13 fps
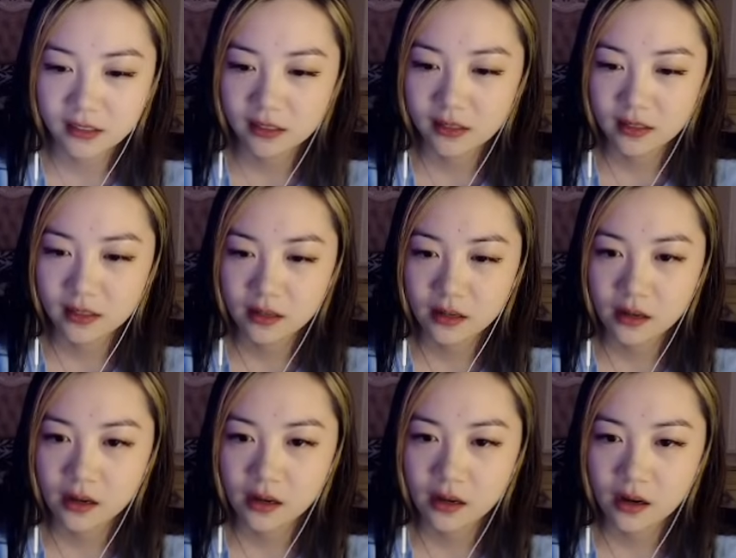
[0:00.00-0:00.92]

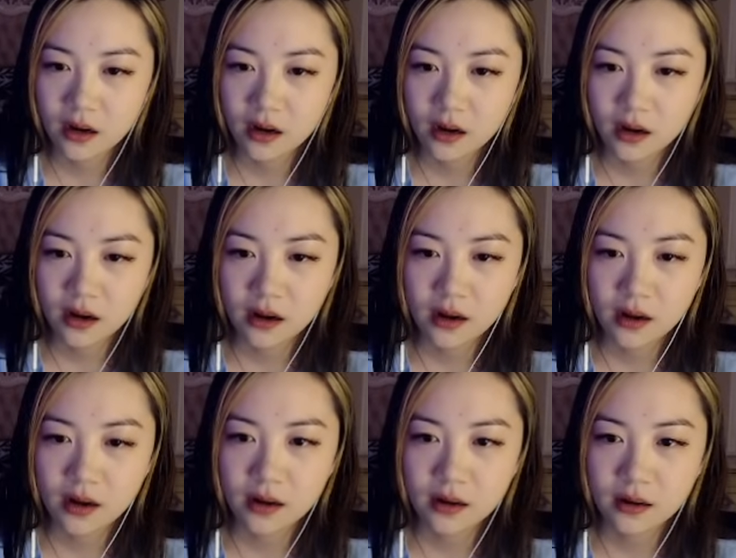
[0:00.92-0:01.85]

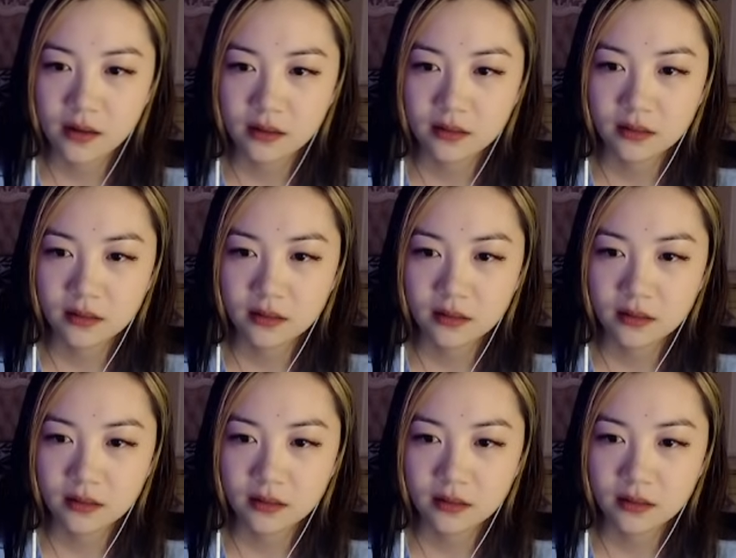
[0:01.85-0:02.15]
[no speech]